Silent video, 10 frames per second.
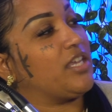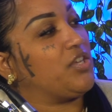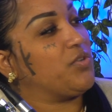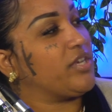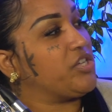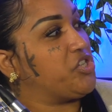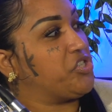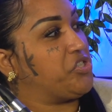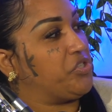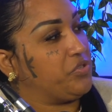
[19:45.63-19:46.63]
you can
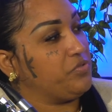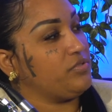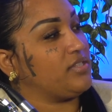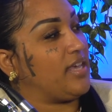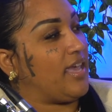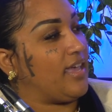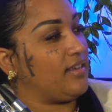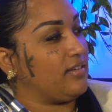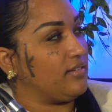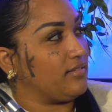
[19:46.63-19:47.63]
just use
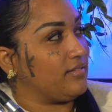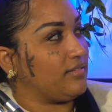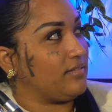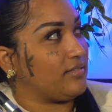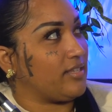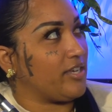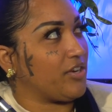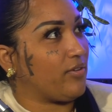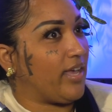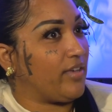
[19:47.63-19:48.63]
and think
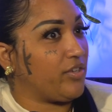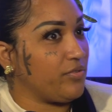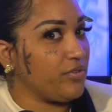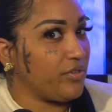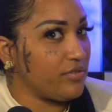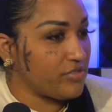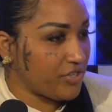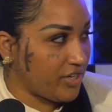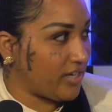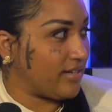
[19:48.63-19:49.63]
you're okay. You use,
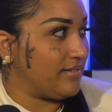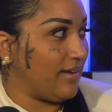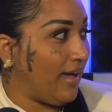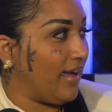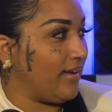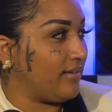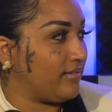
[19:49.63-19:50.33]
you're going to die.